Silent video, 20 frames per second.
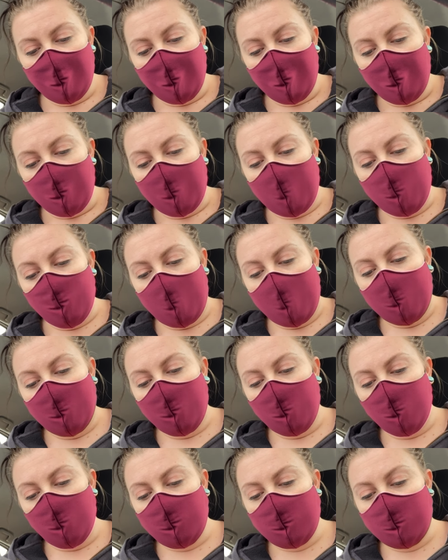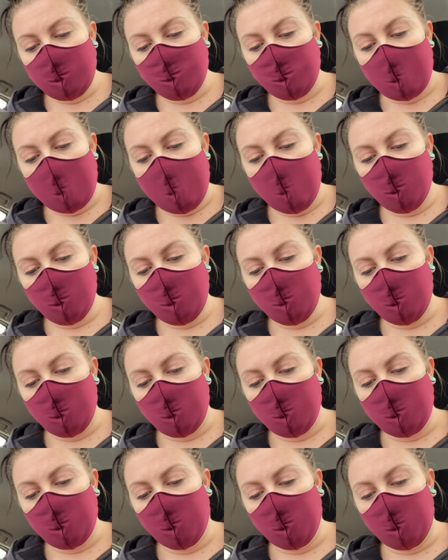And I might go to Sprouts or
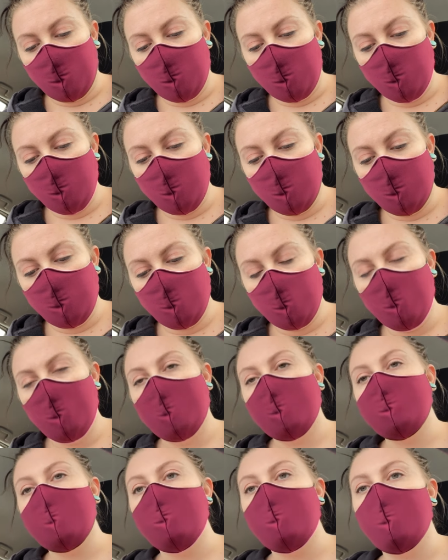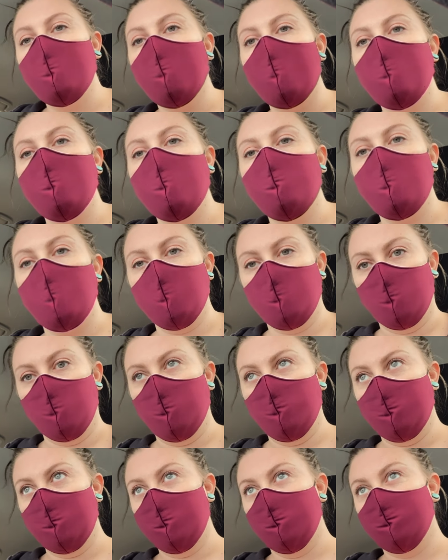a different grocery store because I've been craving
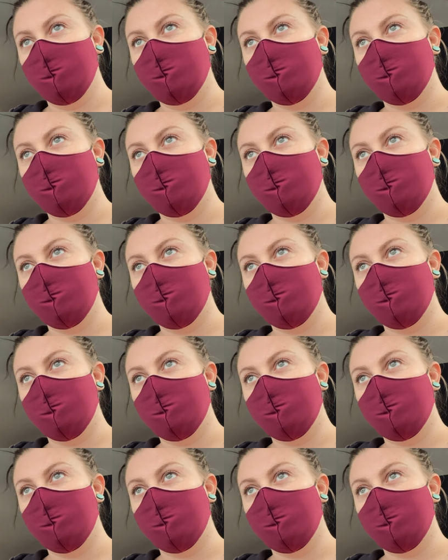mushrooms.